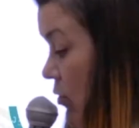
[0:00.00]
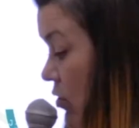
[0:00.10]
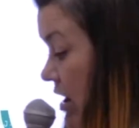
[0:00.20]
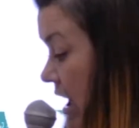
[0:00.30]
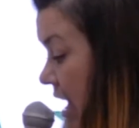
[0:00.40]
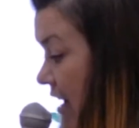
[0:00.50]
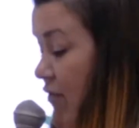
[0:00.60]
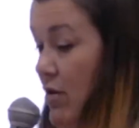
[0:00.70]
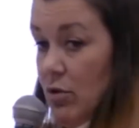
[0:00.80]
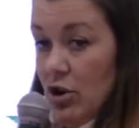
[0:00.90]
we'll get
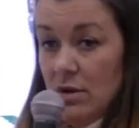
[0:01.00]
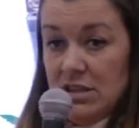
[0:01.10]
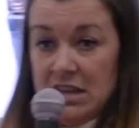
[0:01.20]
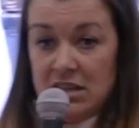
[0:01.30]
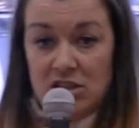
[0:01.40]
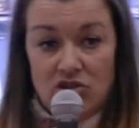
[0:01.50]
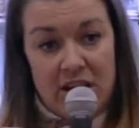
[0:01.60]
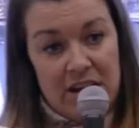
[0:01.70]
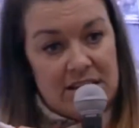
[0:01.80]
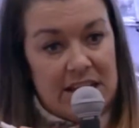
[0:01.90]
everyone who attended the
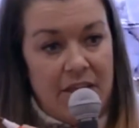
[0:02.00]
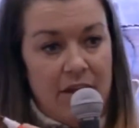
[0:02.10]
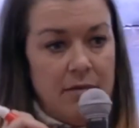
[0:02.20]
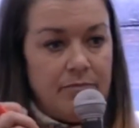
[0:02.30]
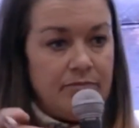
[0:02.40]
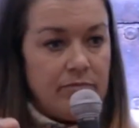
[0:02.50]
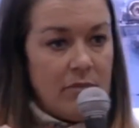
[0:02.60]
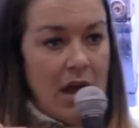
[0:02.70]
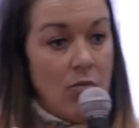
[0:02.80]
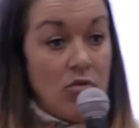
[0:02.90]
training together
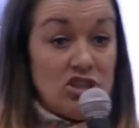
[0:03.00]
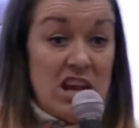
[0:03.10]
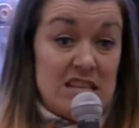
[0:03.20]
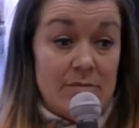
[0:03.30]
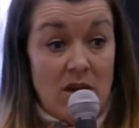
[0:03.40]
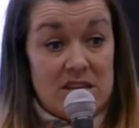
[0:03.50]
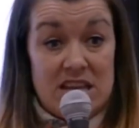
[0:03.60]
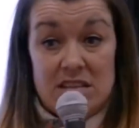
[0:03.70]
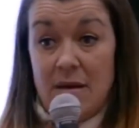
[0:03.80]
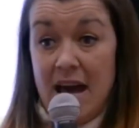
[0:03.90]
and we'll share some
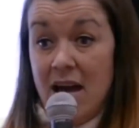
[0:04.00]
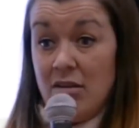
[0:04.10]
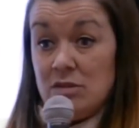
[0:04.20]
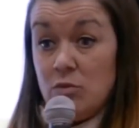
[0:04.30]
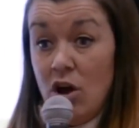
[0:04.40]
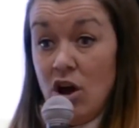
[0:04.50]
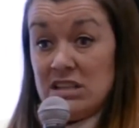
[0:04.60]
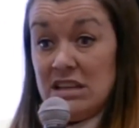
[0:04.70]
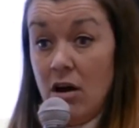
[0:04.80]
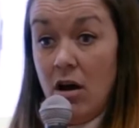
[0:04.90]
ideas about how it's worked
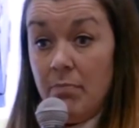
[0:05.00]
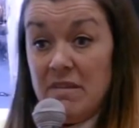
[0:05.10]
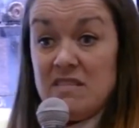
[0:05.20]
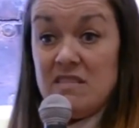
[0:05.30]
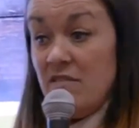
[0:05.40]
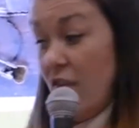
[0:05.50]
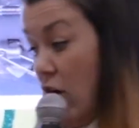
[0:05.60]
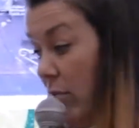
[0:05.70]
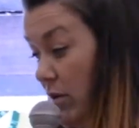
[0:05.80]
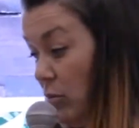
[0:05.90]
in our business
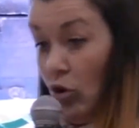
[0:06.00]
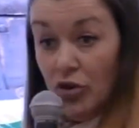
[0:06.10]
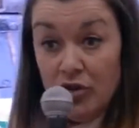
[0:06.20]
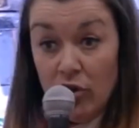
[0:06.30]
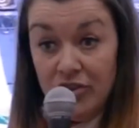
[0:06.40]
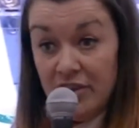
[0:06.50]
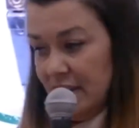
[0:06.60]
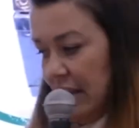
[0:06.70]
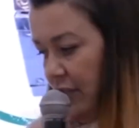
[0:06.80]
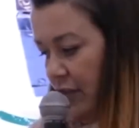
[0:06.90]
environment, what's gone
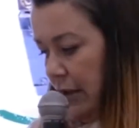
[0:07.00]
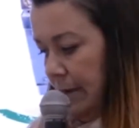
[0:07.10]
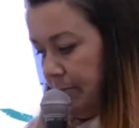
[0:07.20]
successfully.